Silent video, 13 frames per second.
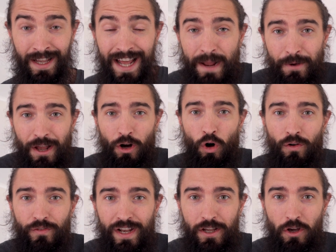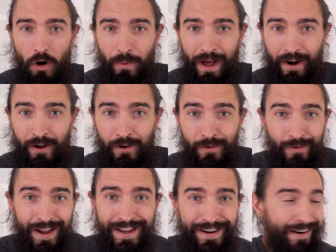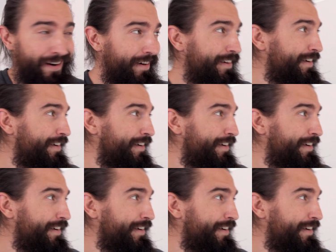And I made a whole video about it right here.